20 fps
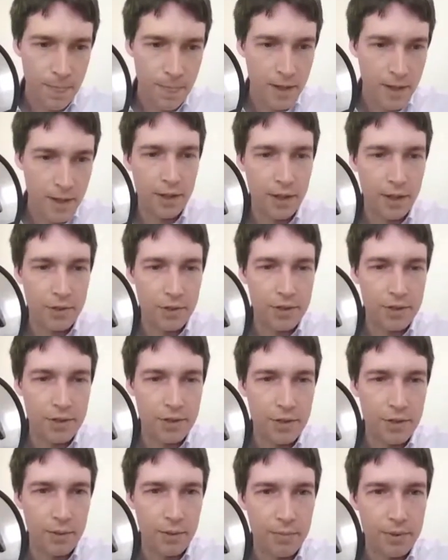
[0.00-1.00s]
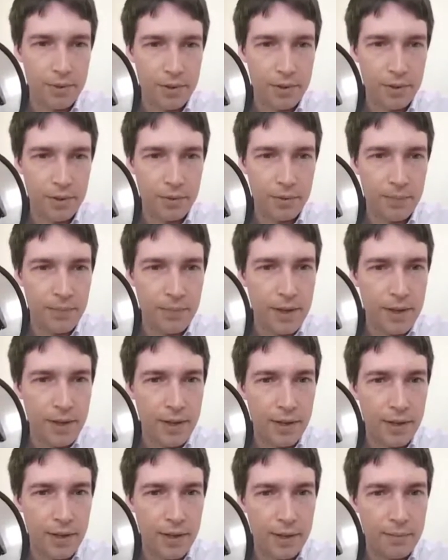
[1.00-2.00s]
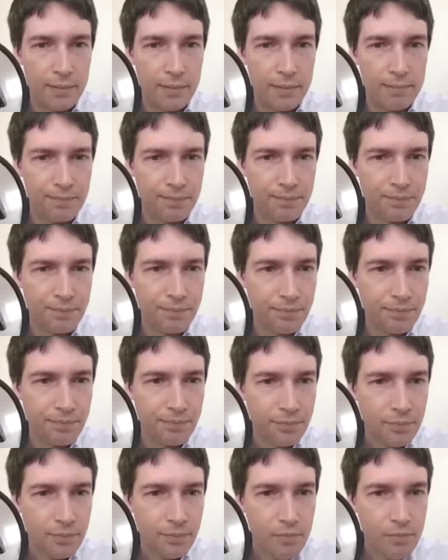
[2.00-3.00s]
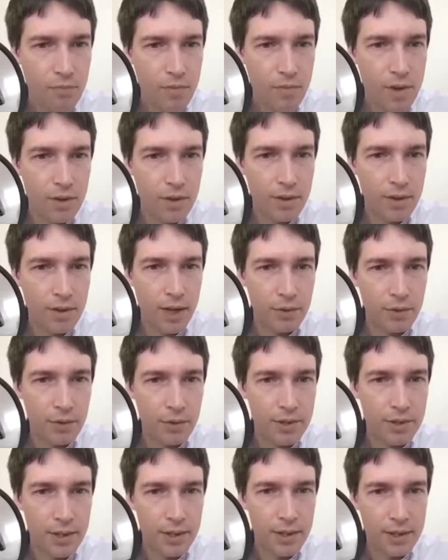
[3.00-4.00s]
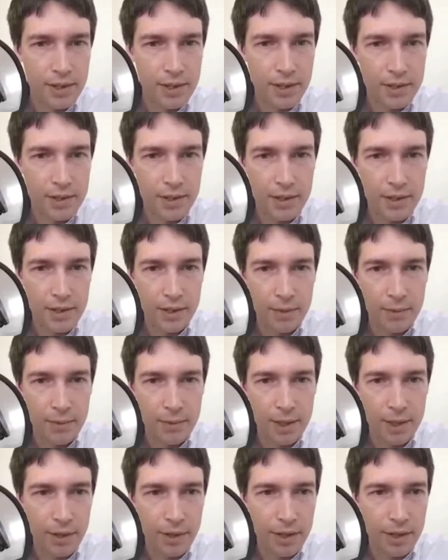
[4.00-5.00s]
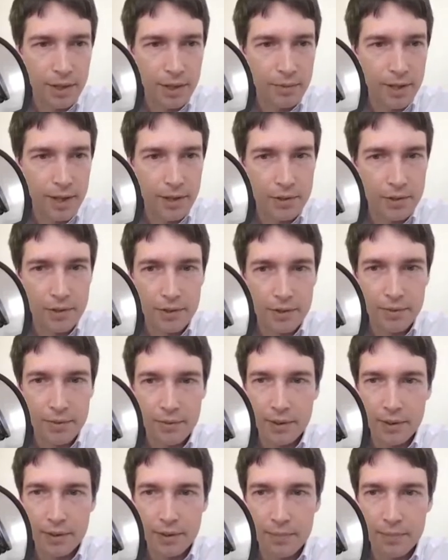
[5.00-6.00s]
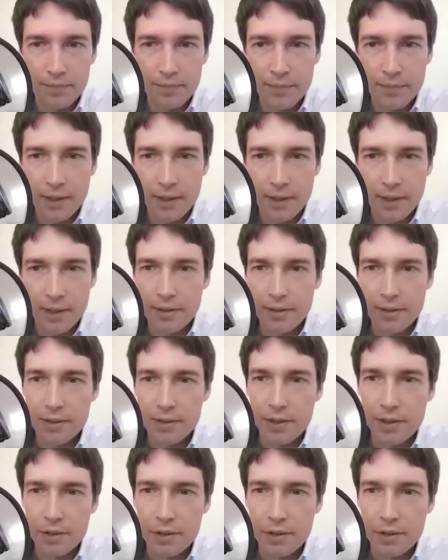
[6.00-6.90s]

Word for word: you can actually start up. So, um, yeah, you can see it says uh, committing block with hash there. And then this